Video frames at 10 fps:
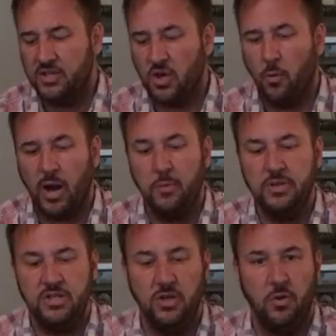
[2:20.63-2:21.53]
So what I
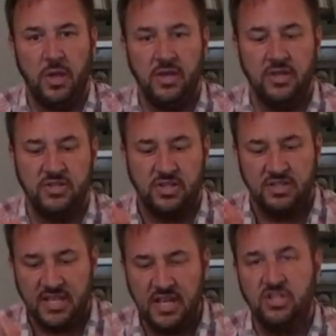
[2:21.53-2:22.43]
would do is
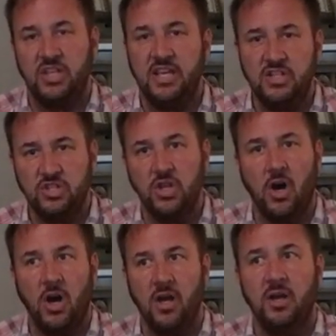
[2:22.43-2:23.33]
teach each
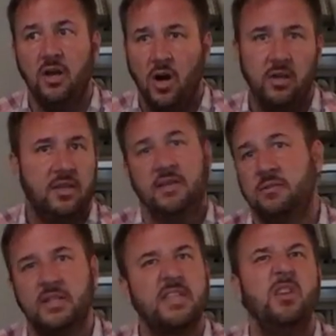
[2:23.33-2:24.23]
dog,
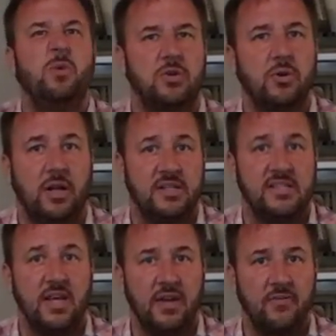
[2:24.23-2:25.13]
let's say you would learn
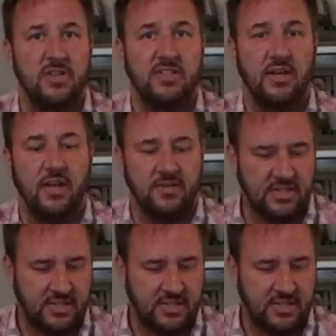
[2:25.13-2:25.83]
it on every Sunday.